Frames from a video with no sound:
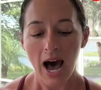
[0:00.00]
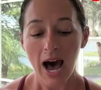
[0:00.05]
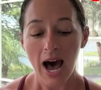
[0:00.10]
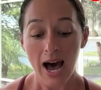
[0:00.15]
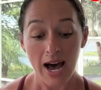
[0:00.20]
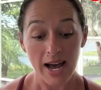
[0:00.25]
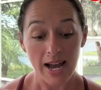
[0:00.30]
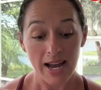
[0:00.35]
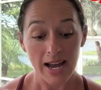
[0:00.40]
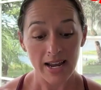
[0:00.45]

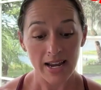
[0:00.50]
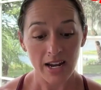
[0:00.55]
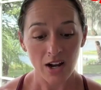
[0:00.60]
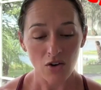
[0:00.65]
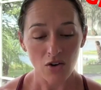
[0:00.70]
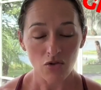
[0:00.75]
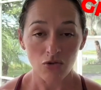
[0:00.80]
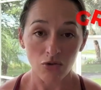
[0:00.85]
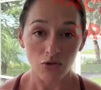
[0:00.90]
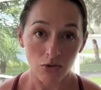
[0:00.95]
I
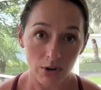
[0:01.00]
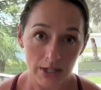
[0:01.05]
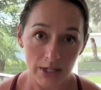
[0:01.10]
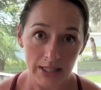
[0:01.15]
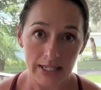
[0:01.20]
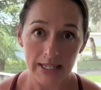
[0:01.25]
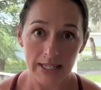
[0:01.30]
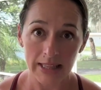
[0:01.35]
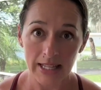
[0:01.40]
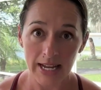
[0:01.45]

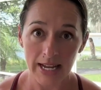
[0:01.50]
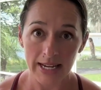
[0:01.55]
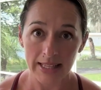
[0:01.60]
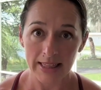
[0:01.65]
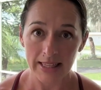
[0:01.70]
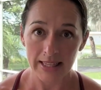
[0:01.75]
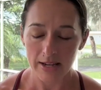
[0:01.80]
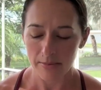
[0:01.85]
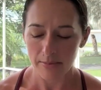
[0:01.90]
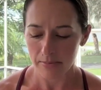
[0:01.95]
really like
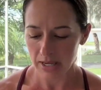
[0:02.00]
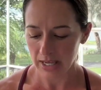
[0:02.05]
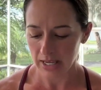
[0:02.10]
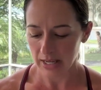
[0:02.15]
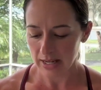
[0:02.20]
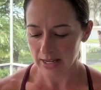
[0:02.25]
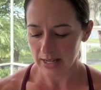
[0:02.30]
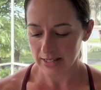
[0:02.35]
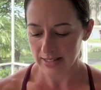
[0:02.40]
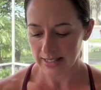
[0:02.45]
them
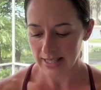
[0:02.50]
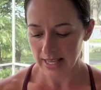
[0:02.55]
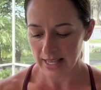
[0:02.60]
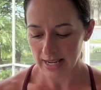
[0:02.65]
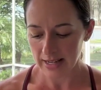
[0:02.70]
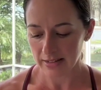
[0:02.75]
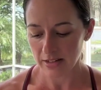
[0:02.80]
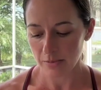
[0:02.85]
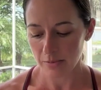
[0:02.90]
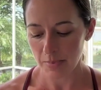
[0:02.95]
because
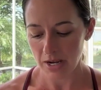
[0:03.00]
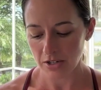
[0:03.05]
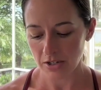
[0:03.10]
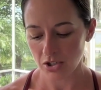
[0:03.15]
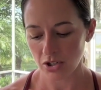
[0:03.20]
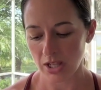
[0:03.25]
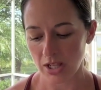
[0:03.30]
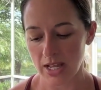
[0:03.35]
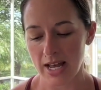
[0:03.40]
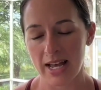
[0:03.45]
they
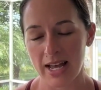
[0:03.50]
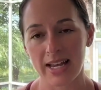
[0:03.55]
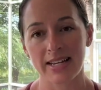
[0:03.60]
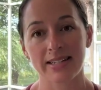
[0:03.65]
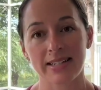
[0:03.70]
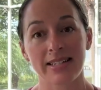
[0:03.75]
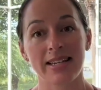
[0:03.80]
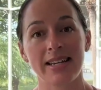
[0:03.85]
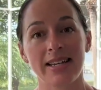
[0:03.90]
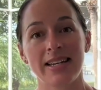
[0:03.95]

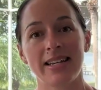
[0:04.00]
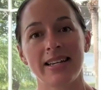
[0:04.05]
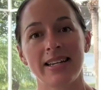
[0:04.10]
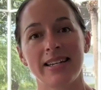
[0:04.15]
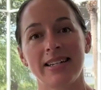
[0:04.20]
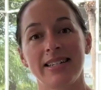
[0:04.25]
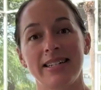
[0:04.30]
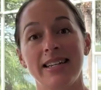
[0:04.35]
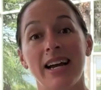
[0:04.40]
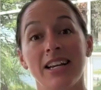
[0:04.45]
specialize
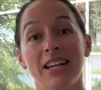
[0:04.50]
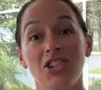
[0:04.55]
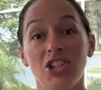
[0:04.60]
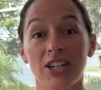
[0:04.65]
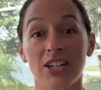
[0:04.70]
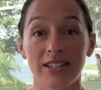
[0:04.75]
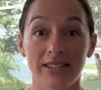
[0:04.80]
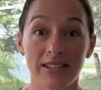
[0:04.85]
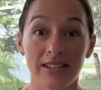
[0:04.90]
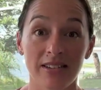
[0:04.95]
in
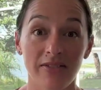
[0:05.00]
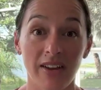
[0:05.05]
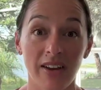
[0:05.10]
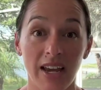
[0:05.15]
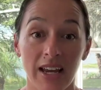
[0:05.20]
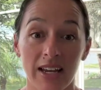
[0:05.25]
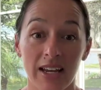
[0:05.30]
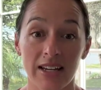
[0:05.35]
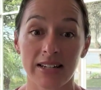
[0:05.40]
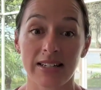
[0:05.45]
digestive
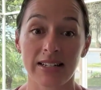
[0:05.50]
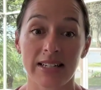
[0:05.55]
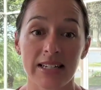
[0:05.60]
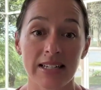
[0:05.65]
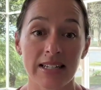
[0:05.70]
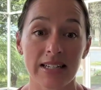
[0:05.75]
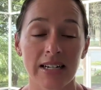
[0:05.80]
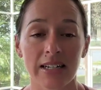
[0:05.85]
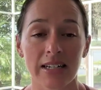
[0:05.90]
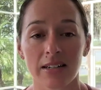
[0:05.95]
and
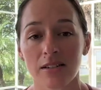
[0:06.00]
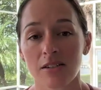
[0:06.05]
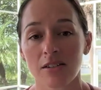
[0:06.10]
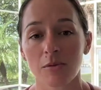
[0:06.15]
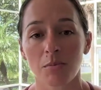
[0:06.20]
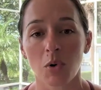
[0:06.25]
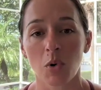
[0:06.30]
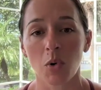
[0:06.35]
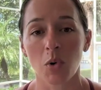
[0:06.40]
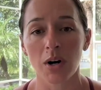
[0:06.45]
detox
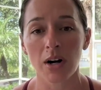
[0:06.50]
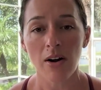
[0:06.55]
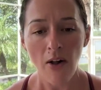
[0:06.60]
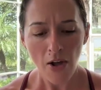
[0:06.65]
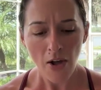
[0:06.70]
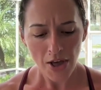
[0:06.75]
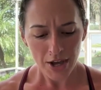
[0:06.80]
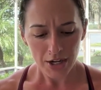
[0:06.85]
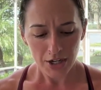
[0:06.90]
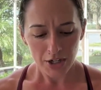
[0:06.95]
support.
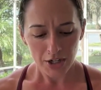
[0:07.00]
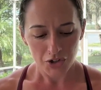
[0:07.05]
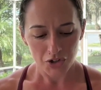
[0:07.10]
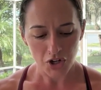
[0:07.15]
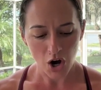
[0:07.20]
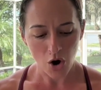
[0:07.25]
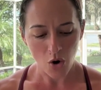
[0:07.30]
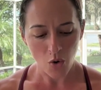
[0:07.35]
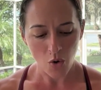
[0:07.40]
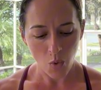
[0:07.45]

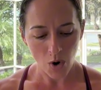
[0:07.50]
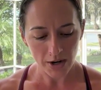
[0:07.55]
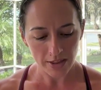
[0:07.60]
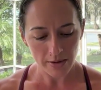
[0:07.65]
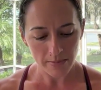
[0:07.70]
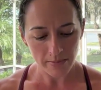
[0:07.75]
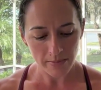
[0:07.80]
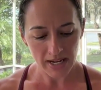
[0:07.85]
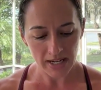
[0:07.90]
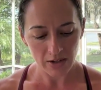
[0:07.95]
So one of
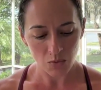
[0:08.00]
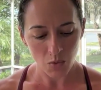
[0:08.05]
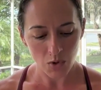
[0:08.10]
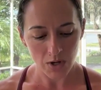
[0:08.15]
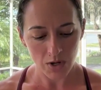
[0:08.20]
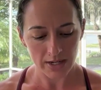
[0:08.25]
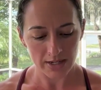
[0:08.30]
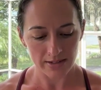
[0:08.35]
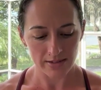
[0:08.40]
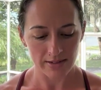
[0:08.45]
the main
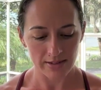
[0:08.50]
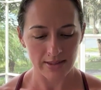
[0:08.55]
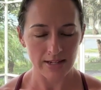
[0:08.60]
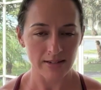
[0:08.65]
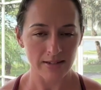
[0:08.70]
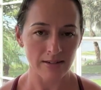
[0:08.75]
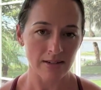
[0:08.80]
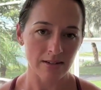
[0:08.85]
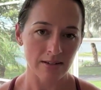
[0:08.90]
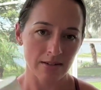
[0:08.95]
ones,
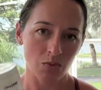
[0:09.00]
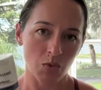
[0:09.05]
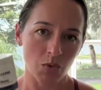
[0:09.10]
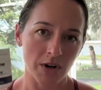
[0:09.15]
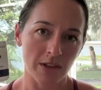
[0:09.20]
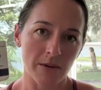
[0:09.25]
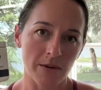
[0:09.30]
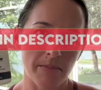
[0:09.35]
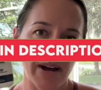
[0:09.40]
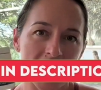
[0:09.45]
this is
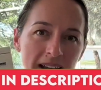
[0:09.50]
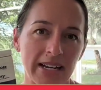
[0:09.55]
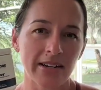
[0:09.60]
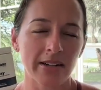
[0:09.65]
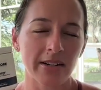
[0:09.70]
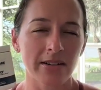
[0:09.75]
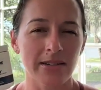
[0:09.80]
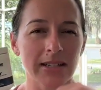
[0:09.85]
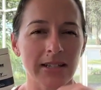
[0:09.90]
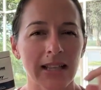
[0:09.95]
one of the
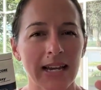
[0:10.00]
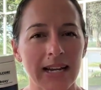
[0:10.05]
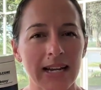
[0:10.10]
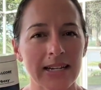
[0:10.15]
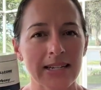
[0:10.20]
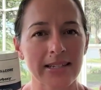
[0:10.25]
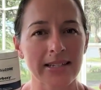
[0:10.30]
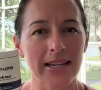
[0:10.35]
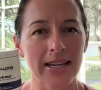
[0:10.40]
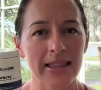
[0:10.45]
binders. And like I
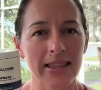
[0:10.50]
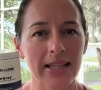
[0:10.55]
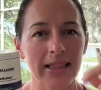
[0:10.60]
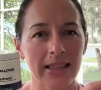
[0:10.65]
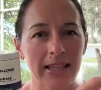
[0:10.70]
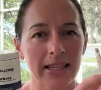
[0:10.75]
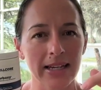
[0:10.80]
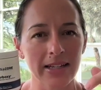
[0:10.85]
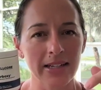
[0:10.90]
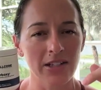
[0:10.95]
said, the
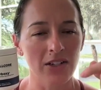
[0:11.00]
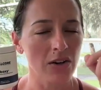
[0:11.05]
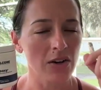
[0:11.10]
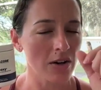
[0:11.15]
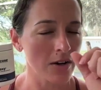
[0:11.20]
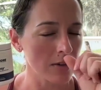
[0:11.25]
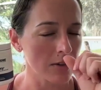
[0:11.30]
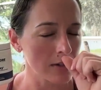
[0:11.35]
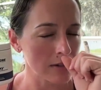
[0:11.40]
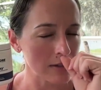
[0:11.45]
link to
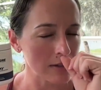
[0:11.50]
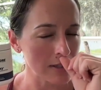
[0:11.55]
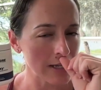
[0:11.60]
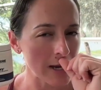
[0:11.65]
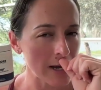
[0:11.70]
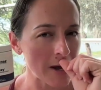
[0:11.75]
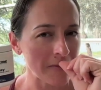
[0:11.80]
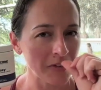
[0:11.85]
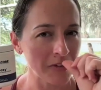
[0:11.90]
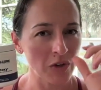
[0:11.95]
all this
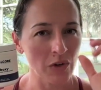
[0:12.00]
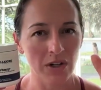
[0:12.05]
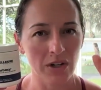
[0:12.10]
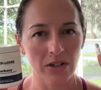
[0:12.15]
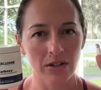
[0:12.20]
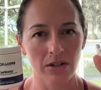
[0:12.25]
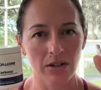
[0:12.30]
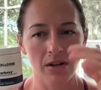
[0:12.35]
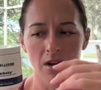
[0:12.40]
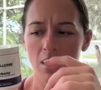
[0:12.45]
stuff, you
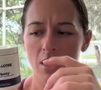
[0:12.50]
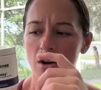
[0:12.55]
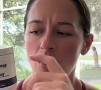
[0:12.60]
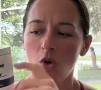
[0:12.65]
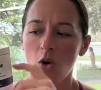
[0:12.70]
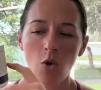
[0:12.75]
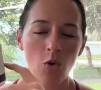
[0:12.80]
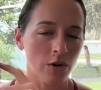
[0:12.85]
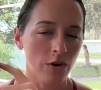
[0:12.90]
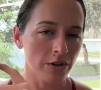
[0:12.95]
can
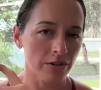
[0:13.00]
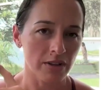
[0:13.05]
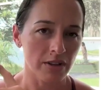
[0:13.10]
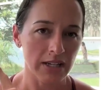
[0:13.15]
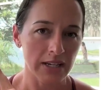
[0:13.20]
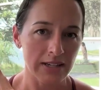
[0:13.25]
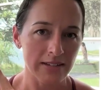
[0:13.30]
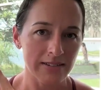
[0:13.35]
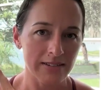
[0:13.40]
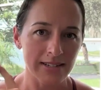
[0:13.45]
order
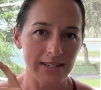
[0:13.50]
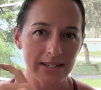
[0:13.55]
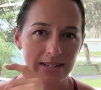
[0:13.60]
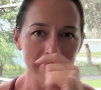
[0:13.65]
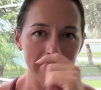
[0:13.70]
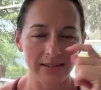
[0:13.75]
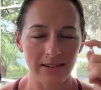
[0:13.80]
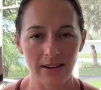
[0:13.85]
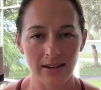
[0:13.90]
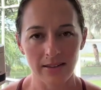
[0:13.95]
these,
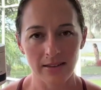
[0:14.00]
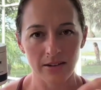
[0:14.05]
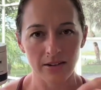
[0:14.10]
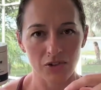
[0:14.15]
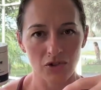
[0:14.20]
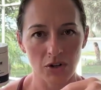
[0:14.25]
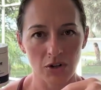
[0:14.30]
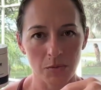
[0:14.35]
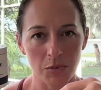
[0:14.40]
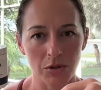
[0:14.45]
is in the
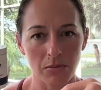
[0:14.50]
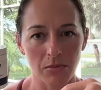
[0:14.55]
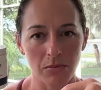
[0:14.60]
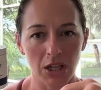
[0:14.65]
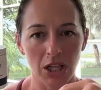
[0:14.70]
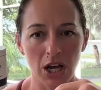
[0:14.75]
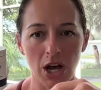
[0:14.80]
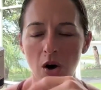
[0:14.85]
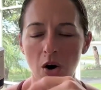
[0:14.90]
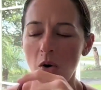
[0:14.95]
description
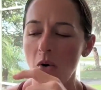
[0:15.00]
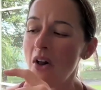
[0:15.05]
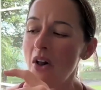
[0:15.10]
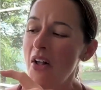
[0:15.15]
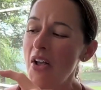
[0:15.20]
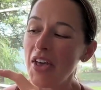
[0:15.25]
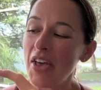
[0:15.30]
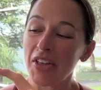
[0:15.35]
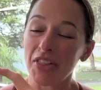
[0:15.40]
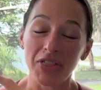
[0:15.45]
below.
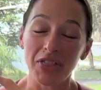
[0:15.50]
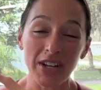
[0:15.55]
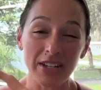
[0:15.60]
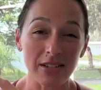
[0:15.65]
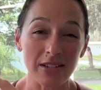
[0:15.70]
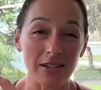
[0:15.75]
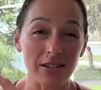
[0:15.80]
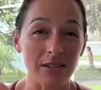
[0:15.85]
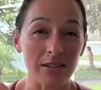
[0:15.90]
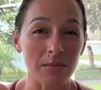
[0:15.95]

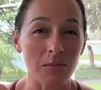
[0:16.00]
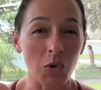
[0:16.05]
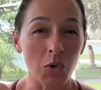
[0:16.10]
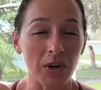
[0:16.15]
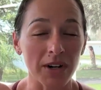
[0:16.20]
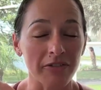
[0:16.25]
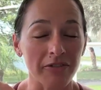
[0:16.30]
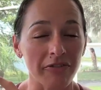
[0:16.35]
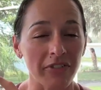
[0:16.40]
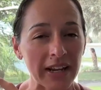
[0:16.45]
This is the
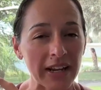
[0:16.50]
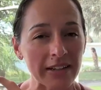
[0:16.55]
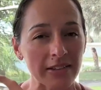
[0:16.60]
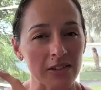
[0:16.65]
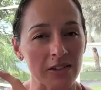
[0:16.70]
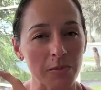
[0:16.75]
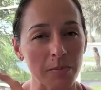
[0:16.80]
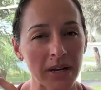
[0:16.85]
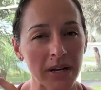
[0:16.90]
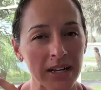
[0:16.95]
more
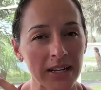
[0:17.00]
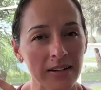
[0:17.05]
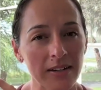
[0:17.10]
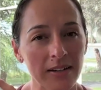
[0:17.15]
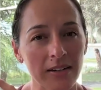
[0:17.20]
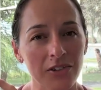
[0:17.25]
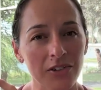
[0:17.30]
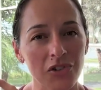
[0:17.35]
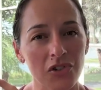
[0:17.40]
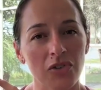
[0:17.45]
advanced
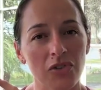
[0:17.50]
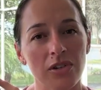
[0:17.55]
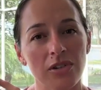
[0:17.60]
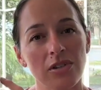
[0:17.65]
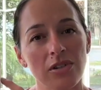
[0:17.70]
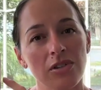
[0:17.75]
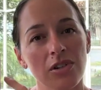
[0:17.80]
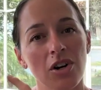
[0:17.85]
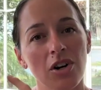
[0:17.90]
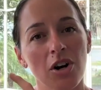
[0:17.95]
binder. So
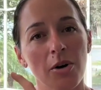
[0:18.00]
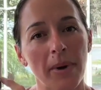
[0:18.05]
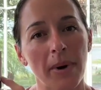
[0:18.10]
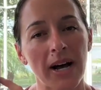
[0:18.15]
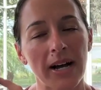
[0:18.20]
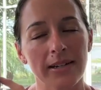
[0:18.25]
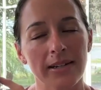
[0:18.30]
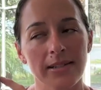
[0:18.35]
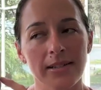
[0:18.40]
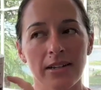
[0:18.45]
this is
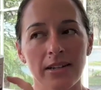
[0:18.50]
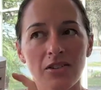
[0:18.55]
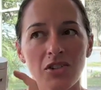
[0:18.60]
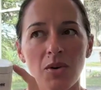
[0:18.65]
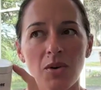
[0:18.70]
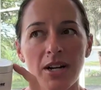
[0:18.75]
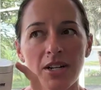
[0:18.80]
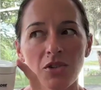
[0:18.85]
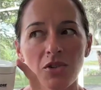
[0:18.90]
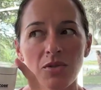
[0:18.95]
carboxy.
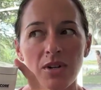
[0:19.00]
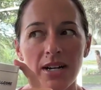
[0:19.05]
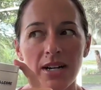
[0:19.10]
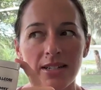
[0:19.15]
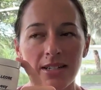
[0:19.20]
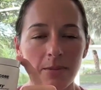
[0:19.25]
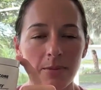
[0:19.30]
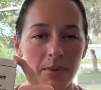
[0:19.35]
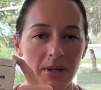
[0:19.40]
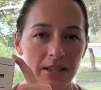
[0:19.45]
So I do
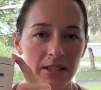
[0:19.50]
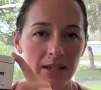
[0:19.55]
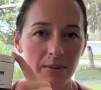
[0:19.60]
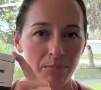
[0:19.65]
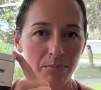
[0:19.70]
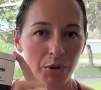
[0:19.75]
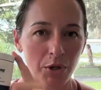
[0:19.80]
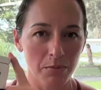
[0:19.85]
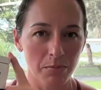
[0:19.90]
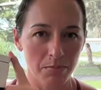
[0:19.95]
not typically
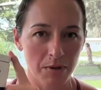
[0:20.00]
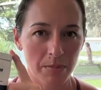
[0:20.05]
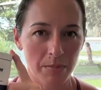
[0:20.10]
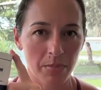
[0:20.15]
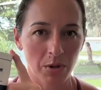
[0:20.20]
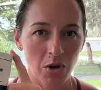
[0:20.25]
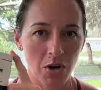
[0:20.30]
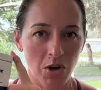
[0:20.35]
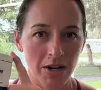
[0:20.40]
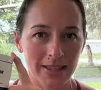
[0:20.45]
put
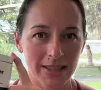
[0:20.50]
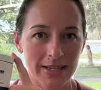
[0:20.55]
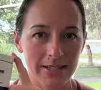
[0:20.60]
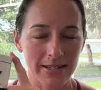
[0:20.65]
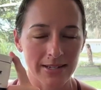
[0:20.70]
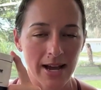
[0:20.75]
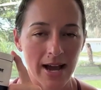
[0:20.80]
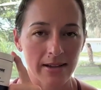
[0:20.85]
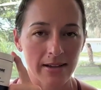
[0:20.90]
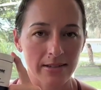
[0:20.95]
people on
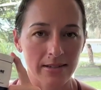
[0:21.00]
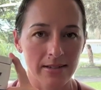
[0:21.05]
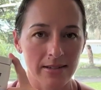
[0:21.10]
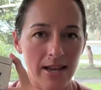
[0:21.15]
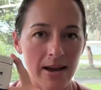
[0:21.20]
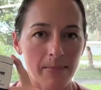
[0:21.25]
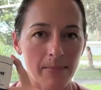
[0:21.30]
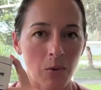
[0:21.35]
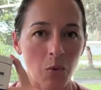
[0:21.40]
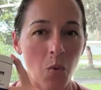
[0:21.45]
this as
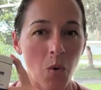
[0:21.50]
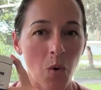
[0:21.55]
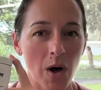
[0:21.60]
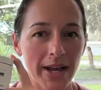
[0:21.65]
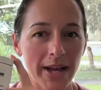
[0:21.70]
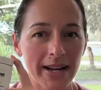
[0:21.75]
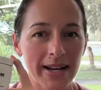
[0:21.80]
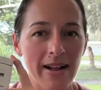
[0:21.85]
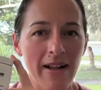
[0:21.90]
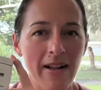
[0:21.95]
step
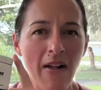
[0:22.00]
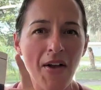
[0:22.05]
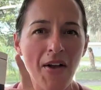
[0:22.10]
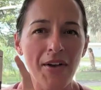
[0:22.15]
one.